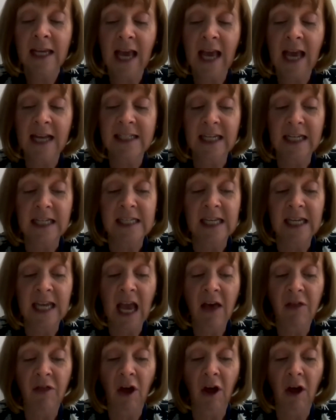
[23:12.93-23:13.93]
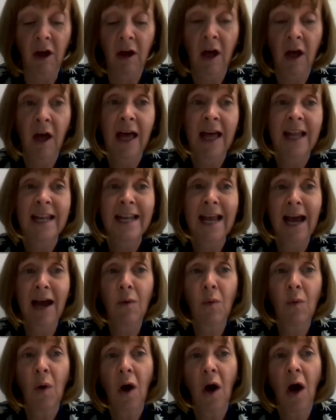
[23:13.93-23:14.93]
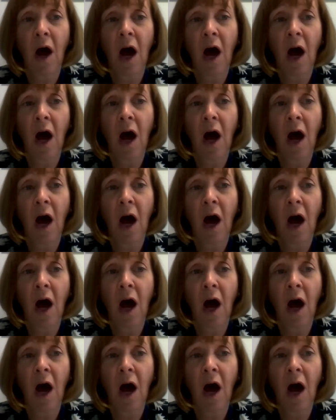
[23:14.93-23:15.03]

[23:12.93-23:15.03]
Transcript: getting together. Now,